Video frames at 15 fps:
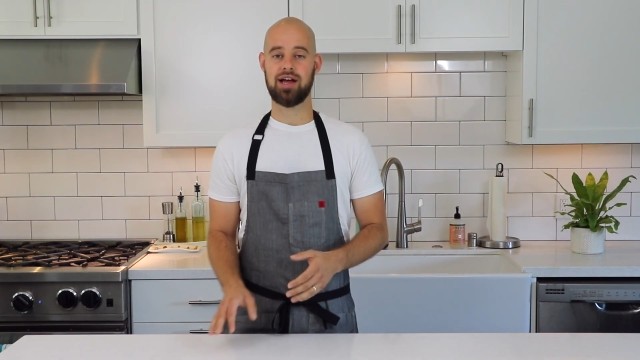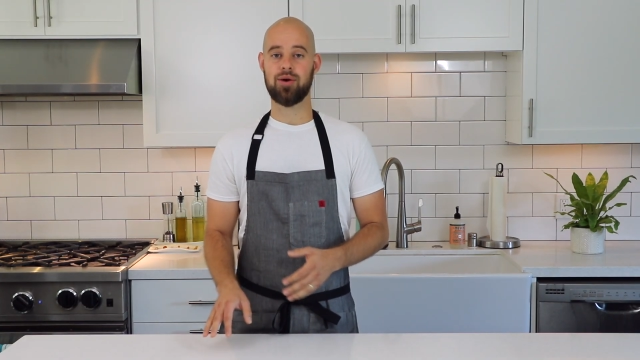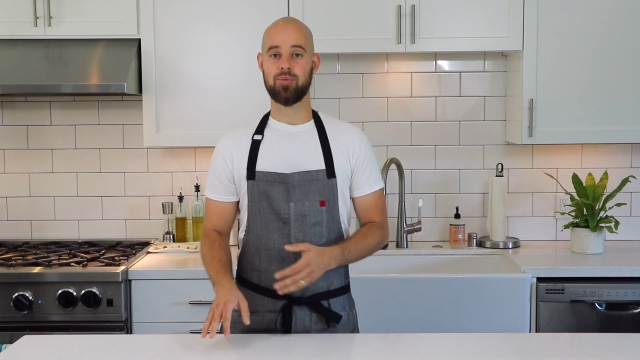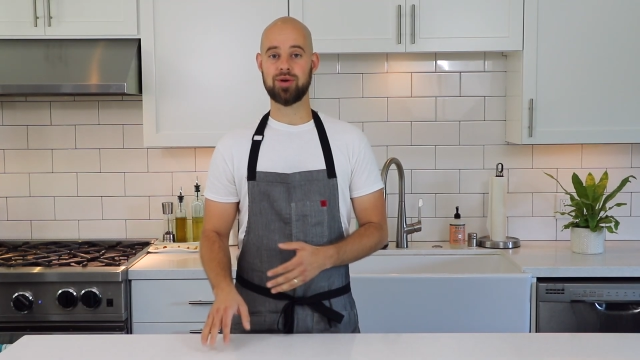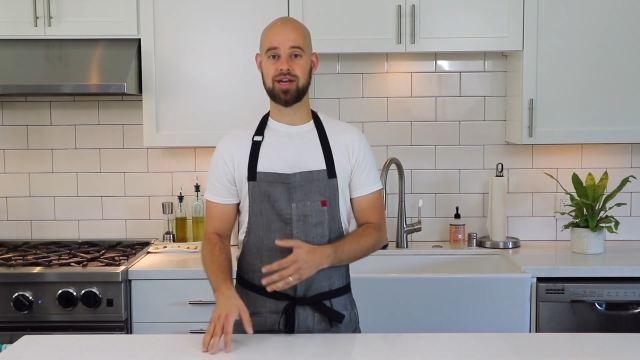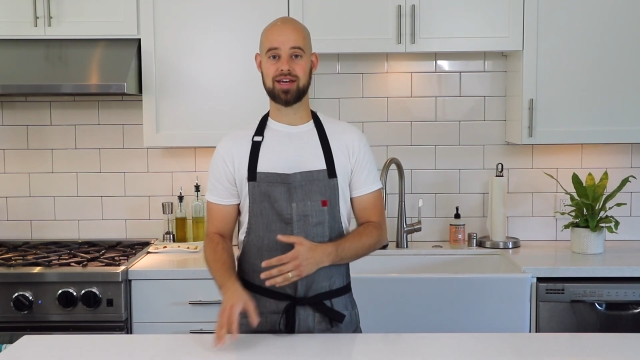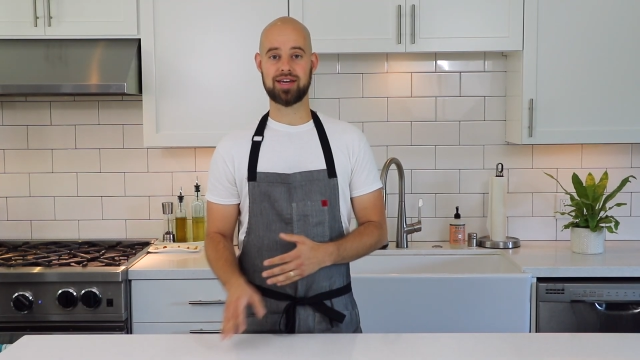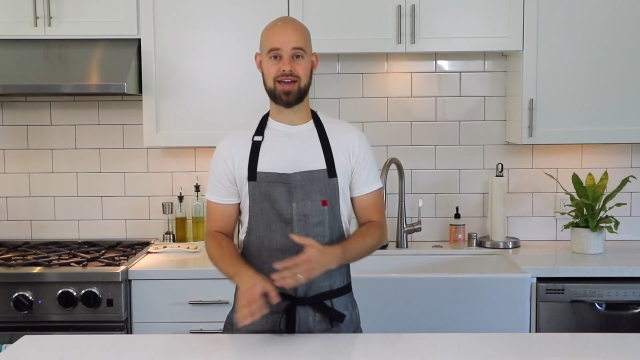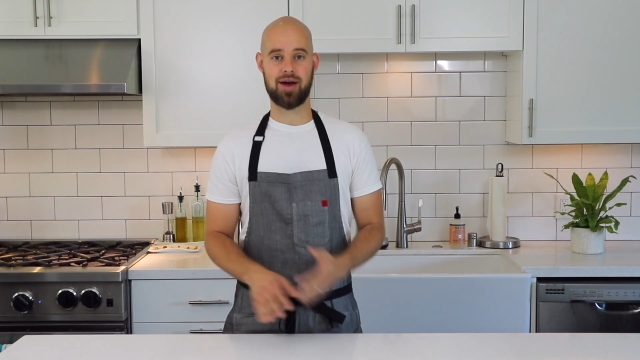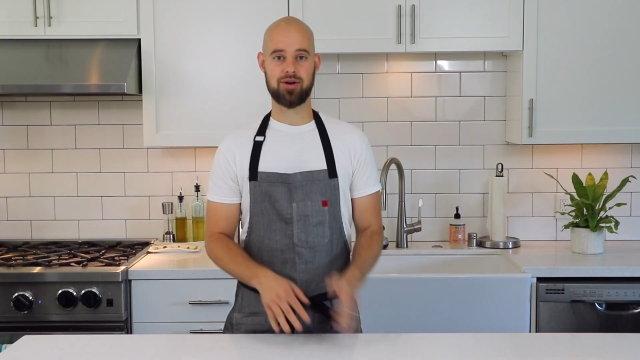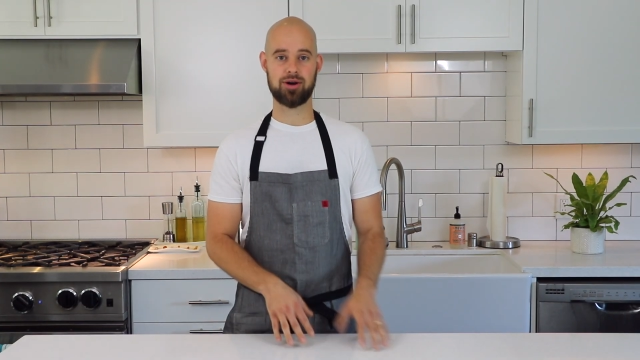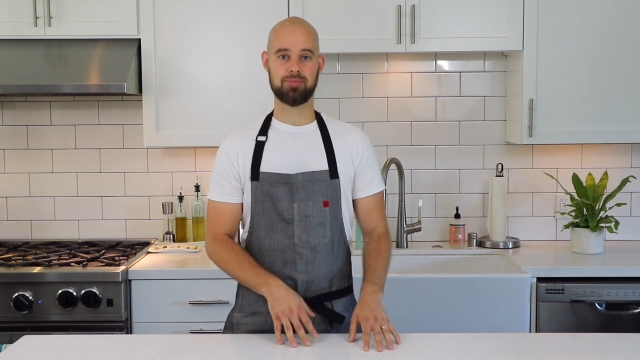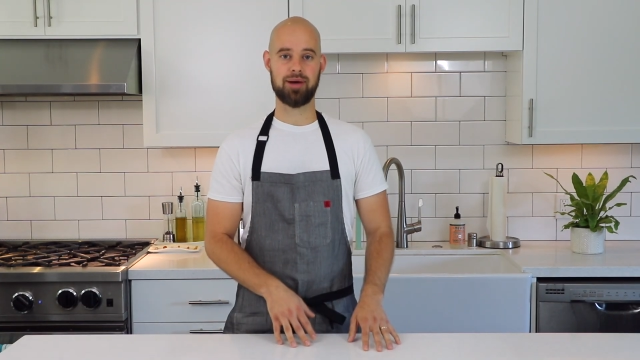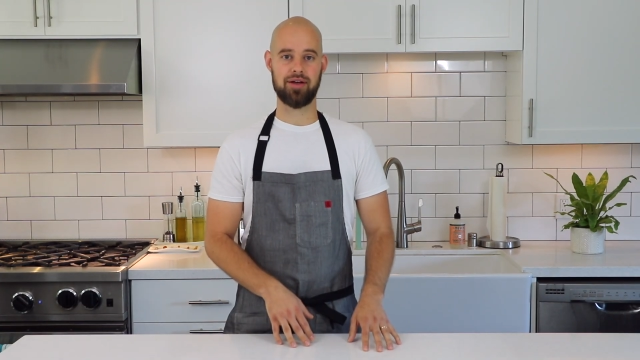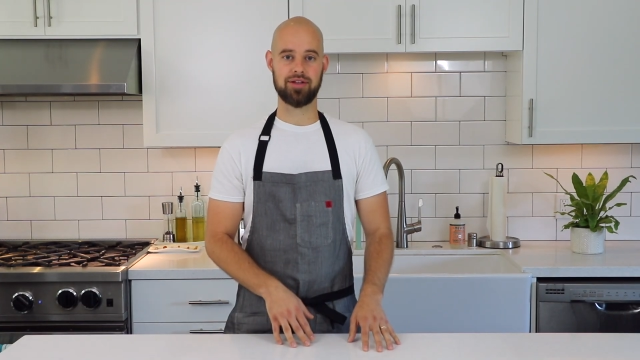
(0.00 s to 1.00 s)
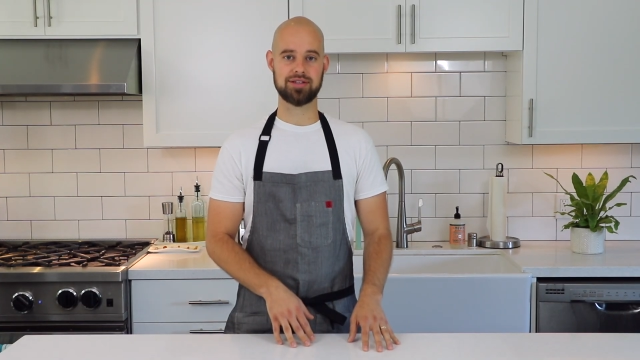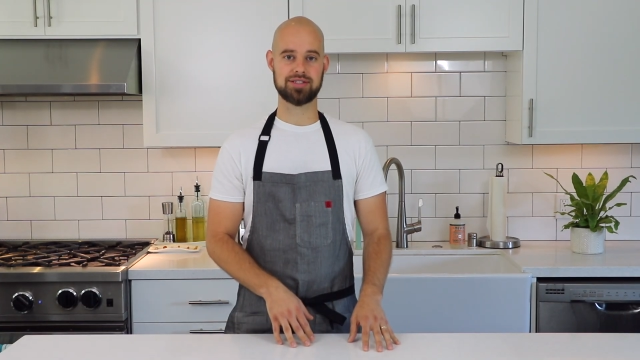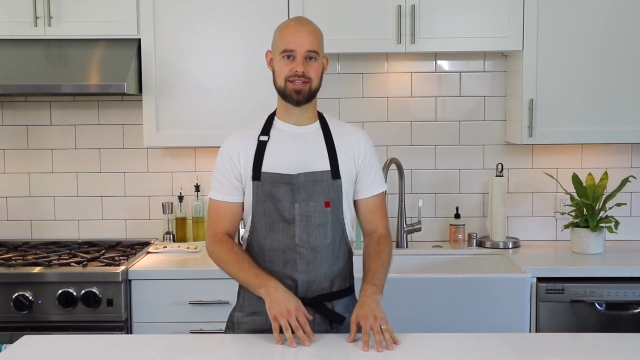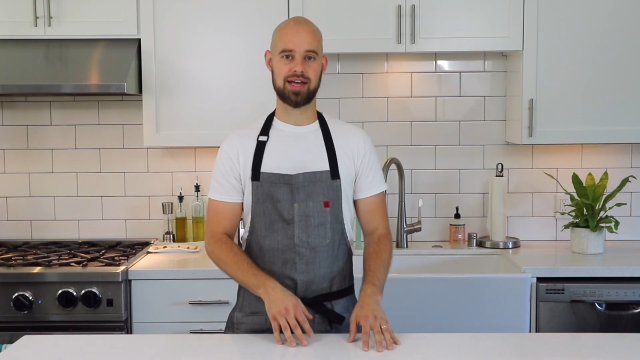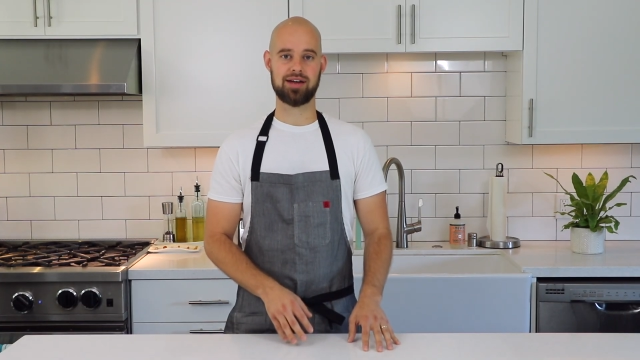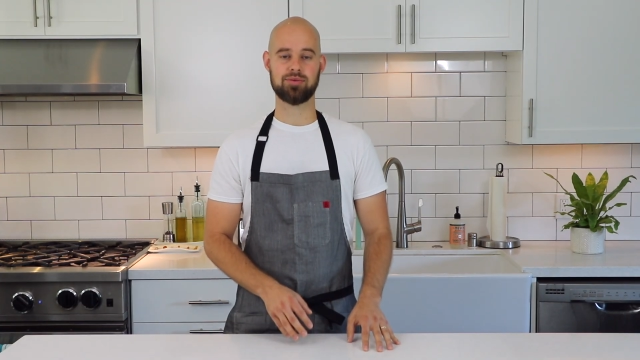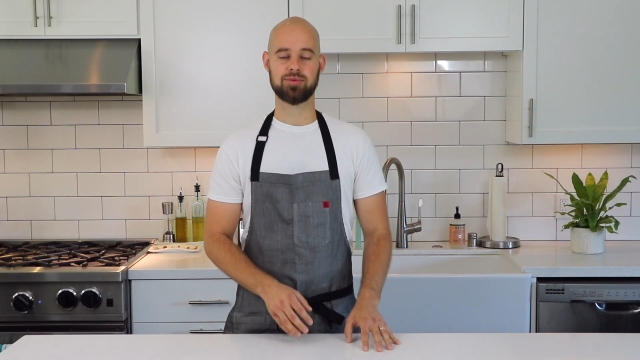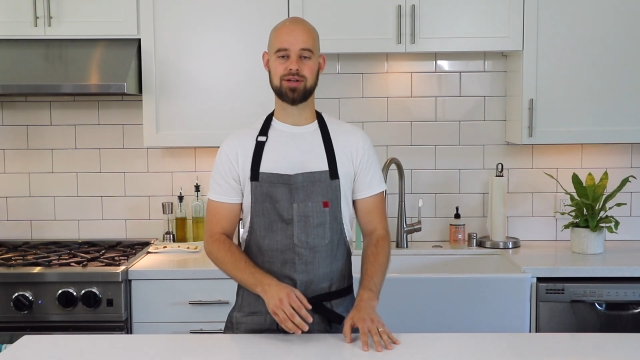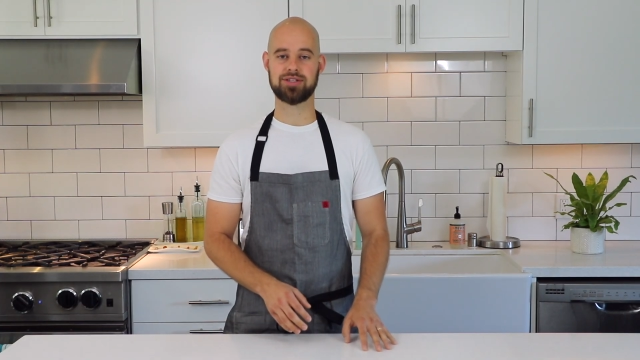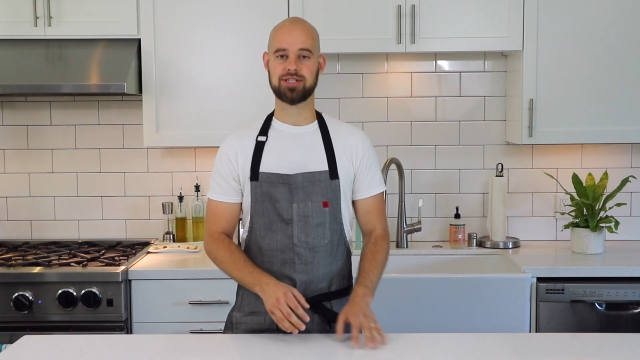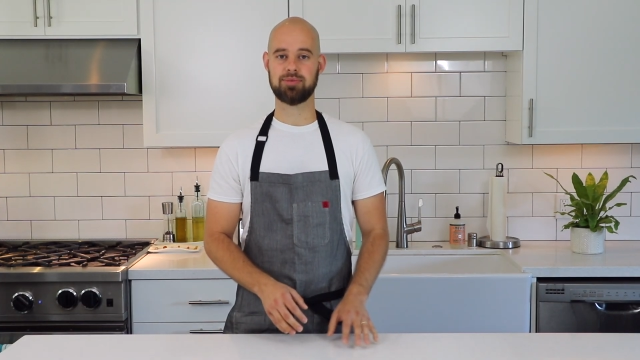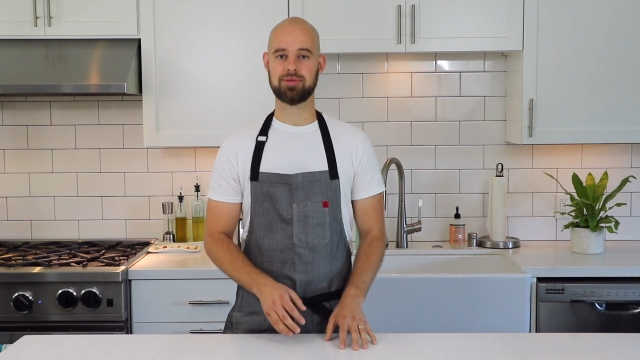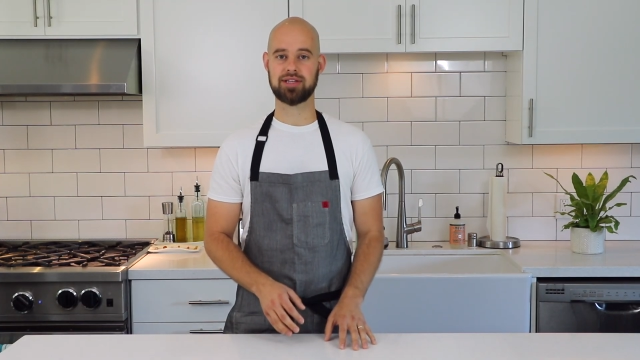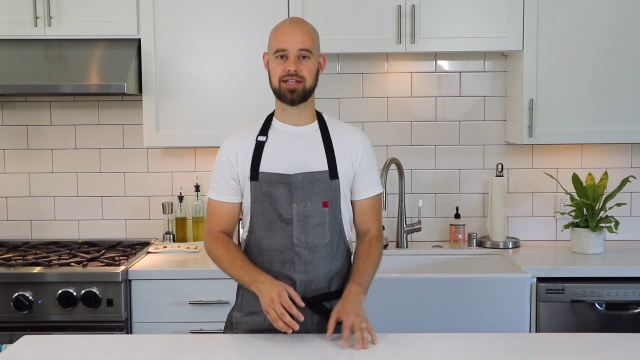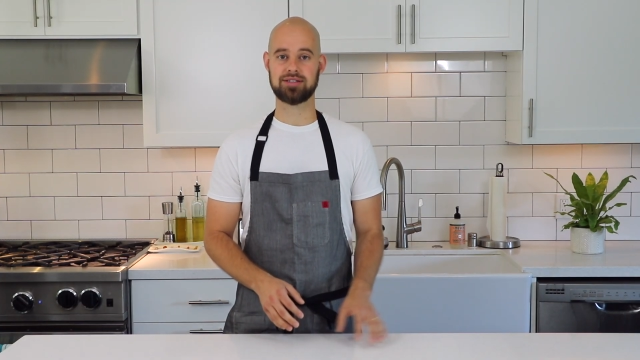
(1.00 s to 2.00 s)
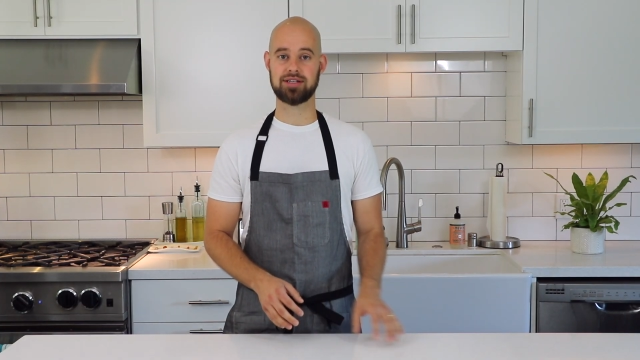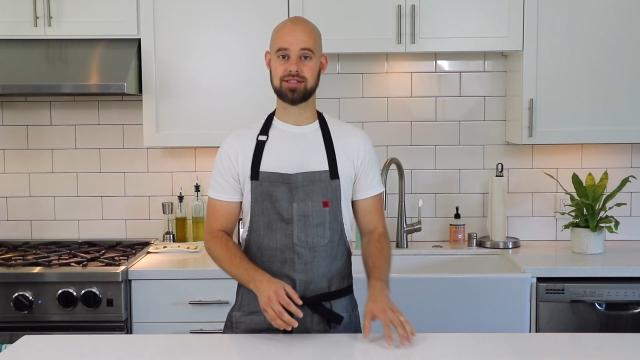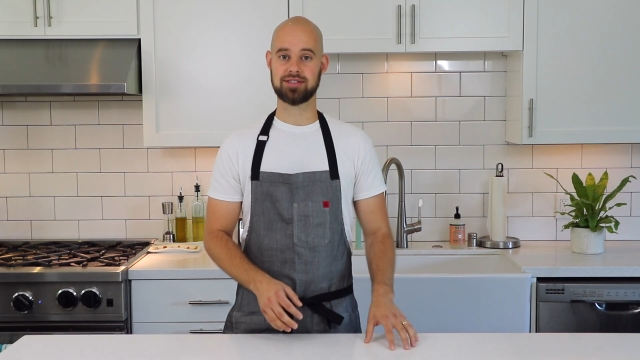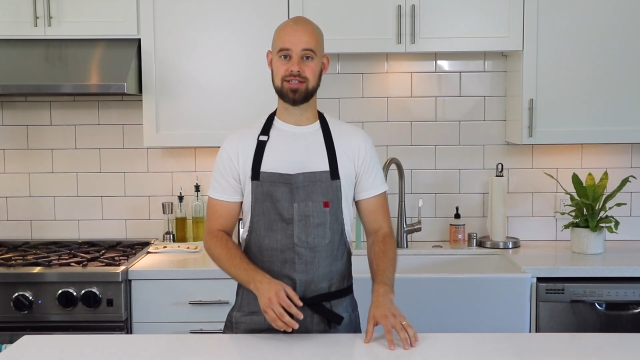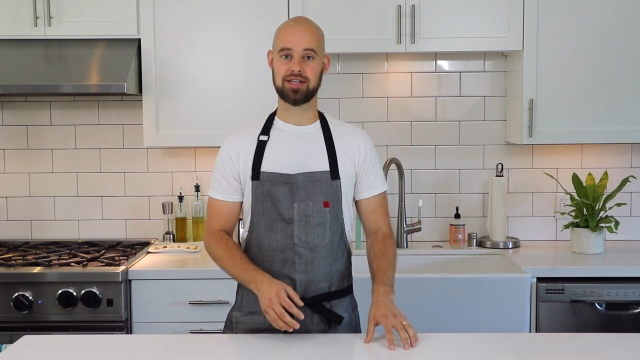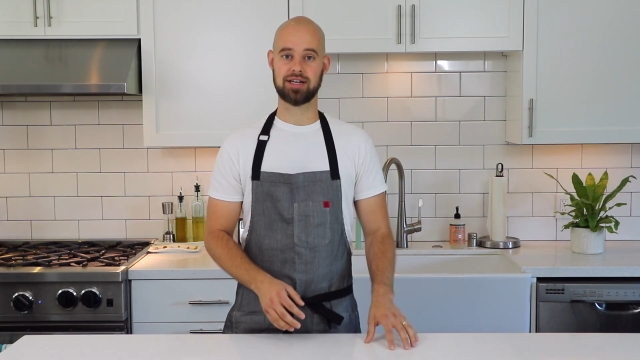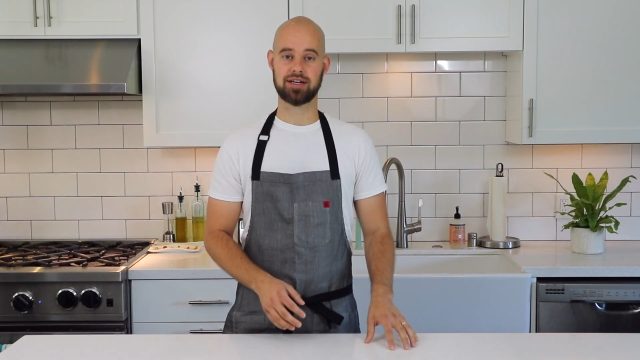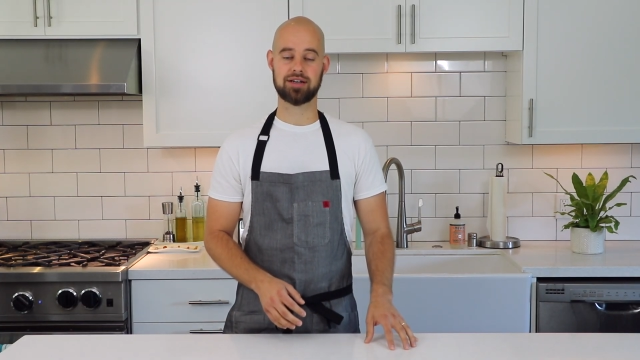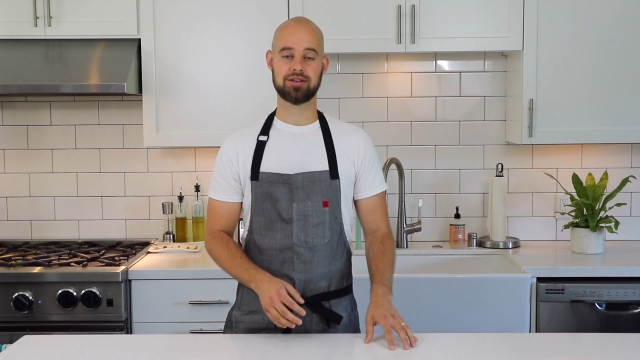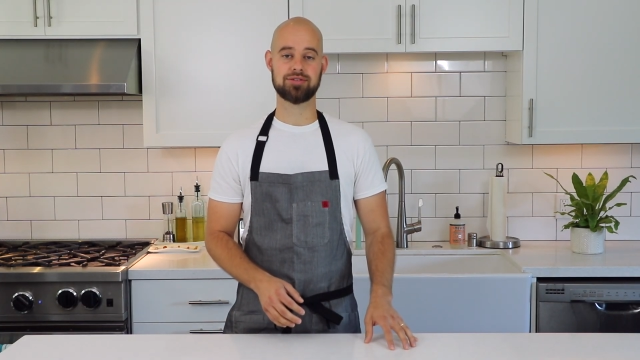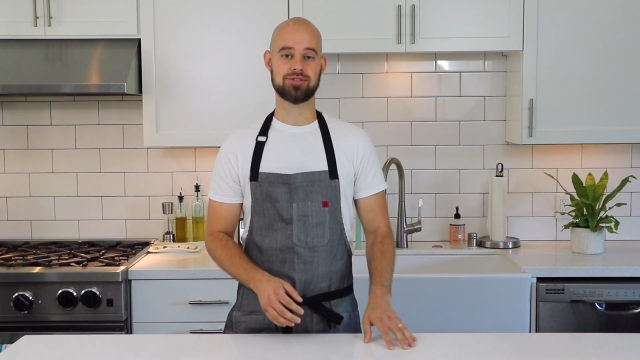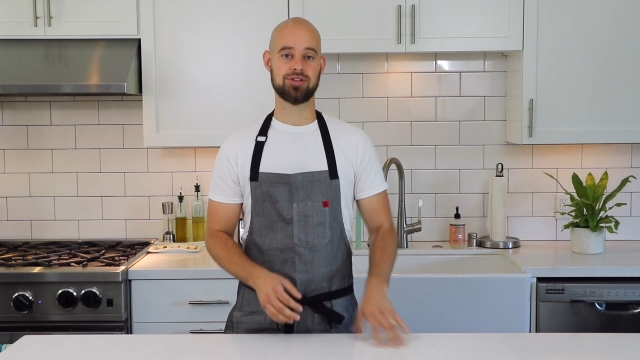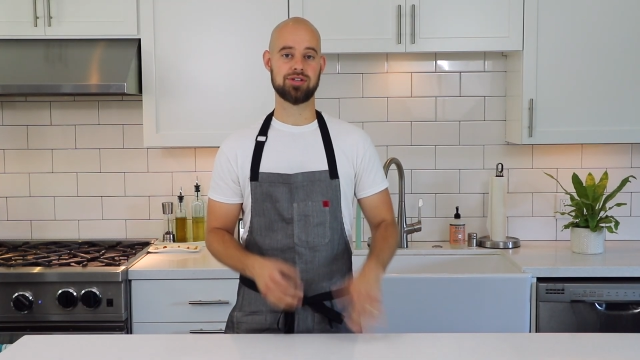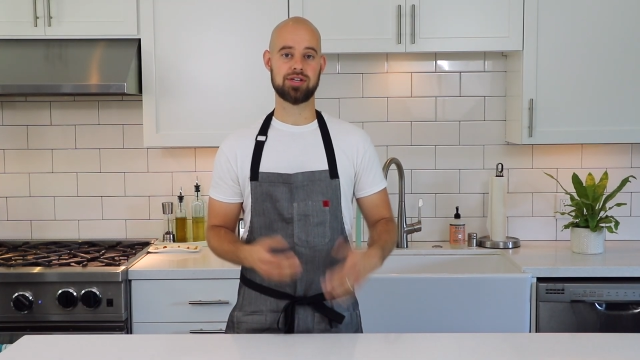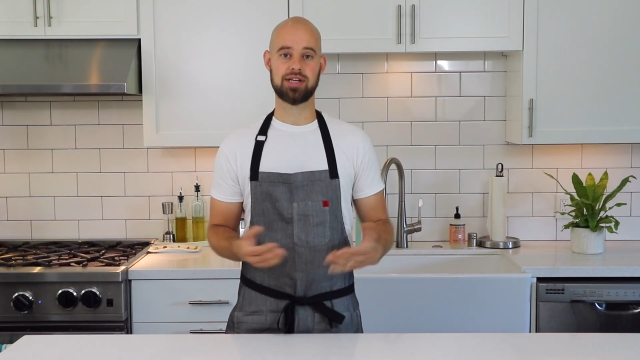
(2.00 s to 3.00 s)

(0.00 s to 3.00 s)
We can counterbalance that with something that's acidic. So you